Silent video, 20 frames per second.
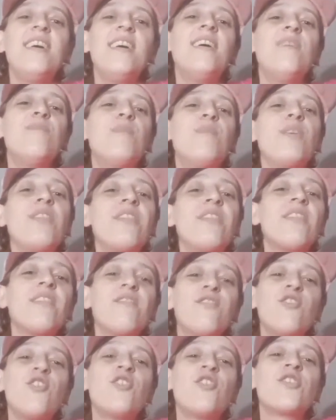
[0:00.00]
A month of
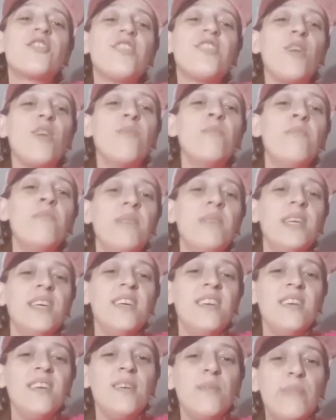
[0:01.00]
Rockstar,
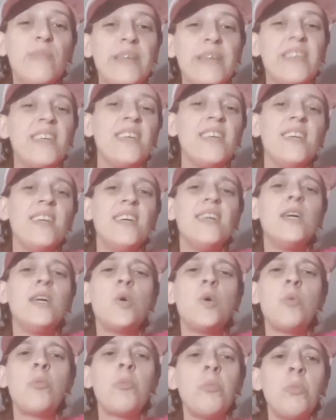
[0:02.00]
maybe.
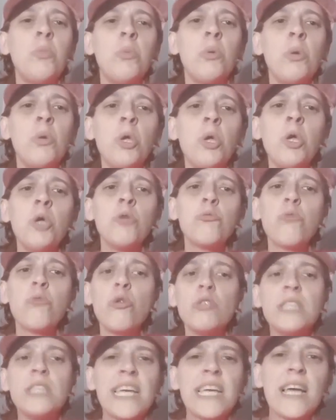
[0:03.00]

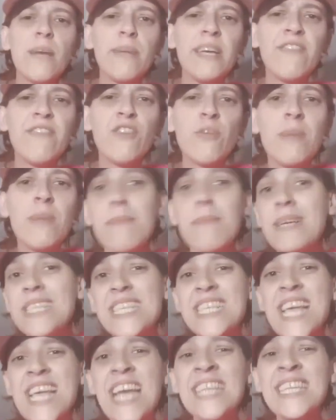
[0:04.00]
Don't take it away from me,
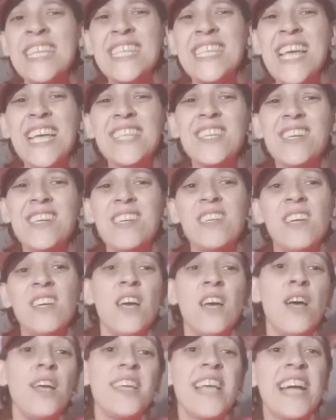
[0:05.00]
Mrs. Kennedy said it.
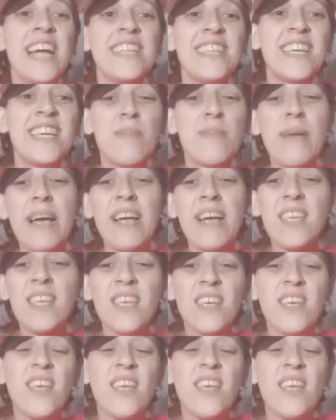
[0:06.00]
Can't take it back.